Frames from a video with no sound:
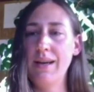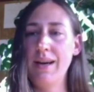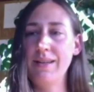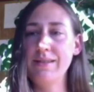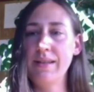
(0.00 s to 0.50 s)

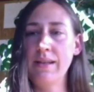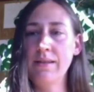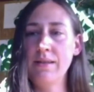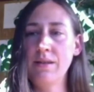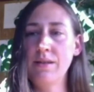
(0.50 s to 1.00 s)
And
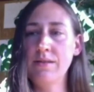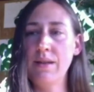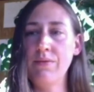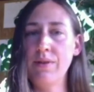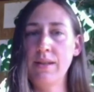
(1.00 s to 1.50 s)
then
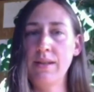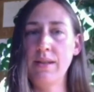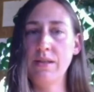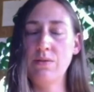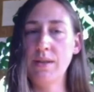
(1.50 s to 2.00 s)
something that
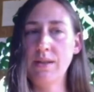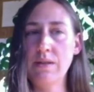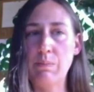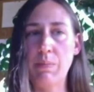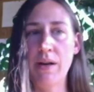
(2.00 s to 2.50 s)
is really
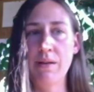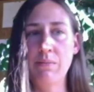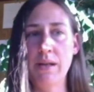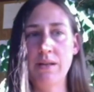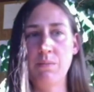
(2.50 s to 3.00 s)
inspiring
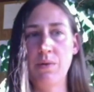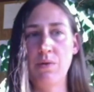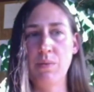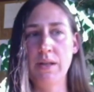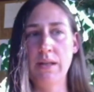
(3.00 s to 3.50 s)
me at the
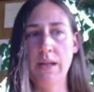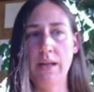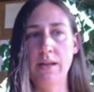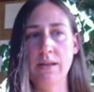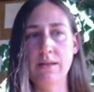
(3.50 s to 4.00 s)
moment
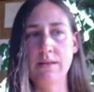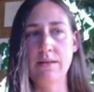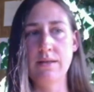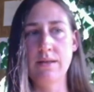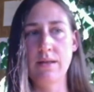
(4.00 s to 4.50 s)

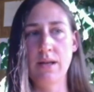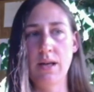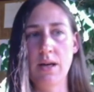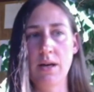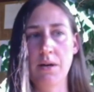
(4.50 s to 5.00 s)
is
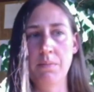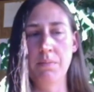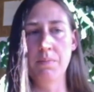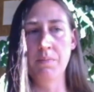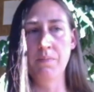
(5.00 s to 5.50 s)

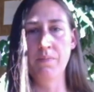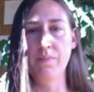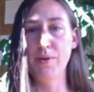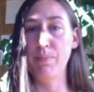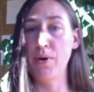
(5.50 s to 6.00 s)

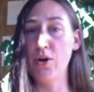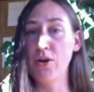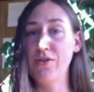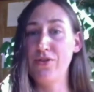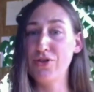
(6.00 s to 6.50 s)
the
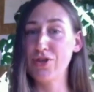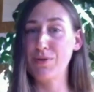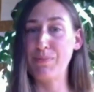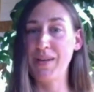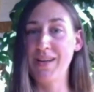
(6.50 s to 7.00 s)
birds
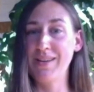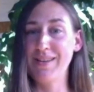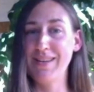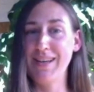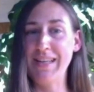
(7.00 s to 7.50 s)
chirping
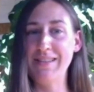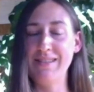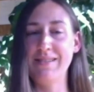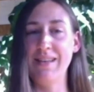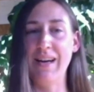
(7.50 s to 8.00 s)
and the
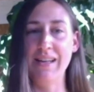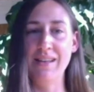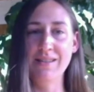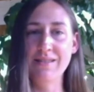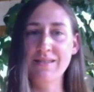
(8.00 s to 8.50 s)

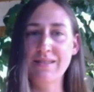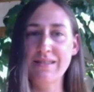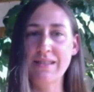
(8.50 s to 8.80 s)
silence.